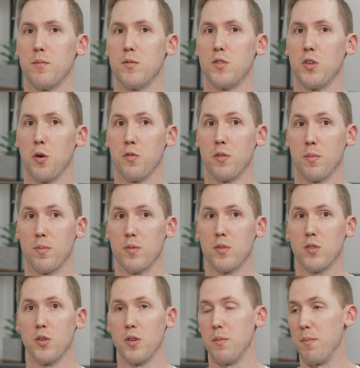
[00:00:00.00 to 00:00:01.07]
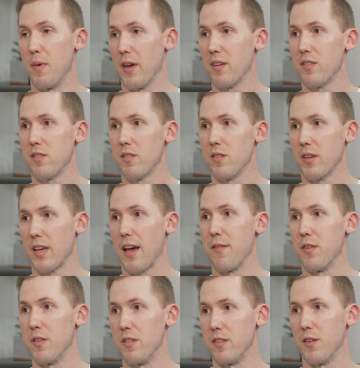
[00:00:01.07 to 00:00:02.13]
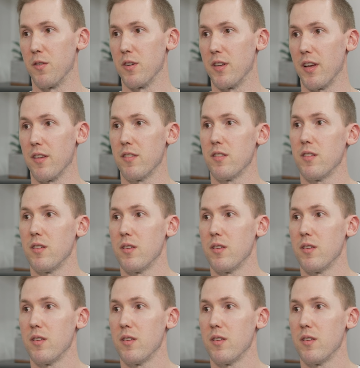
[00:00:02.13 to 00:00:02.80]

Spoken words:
chose a good mix, like having these different tests?